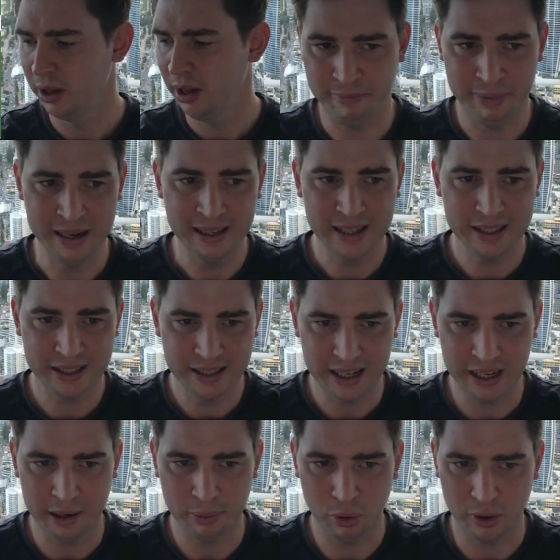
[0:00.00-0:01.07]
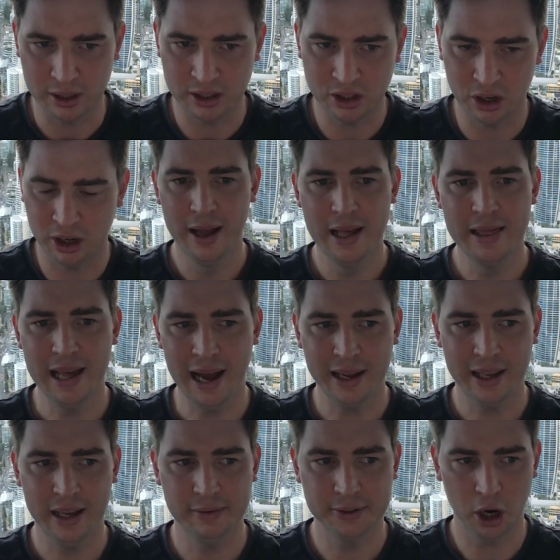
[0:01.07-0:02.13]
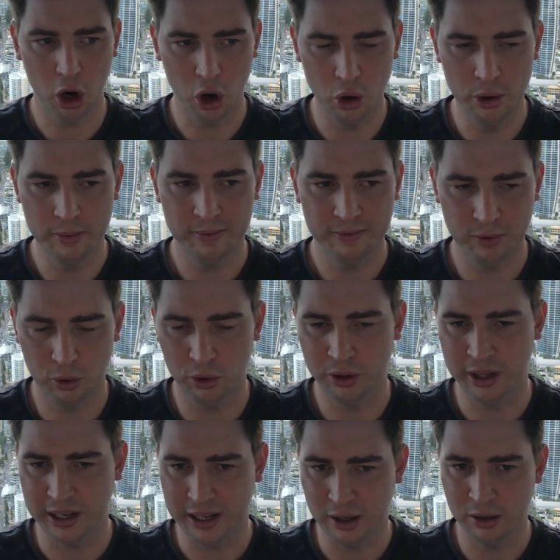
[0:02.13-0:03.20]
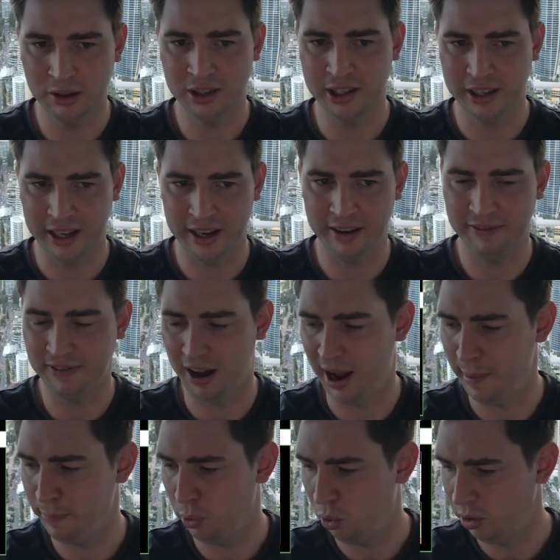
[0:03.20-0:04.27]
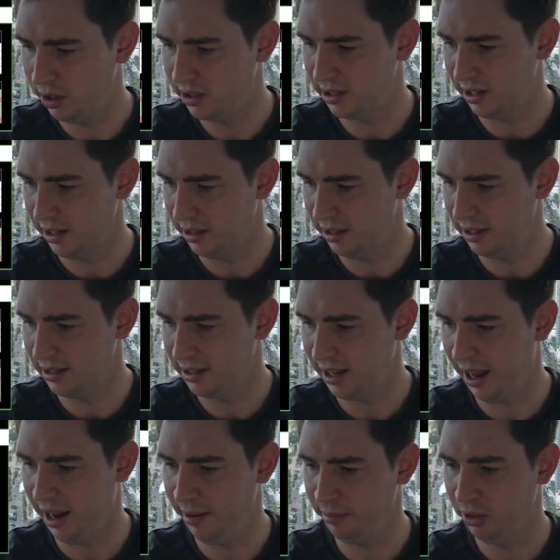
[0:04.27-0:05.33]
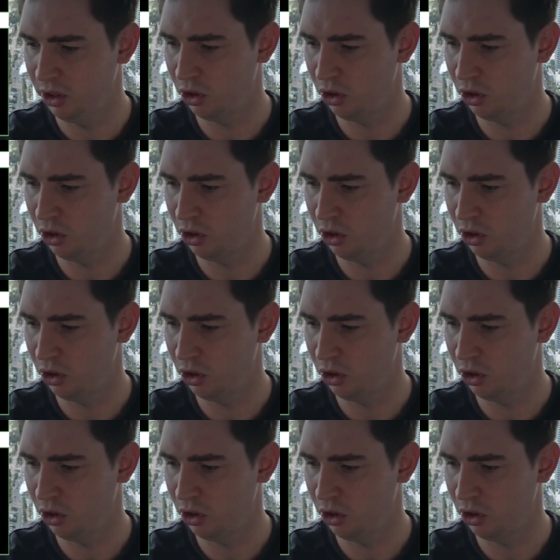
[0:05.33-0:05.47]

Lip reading: Been conceding points, so that gives hope for the Eels that they can find points in this game.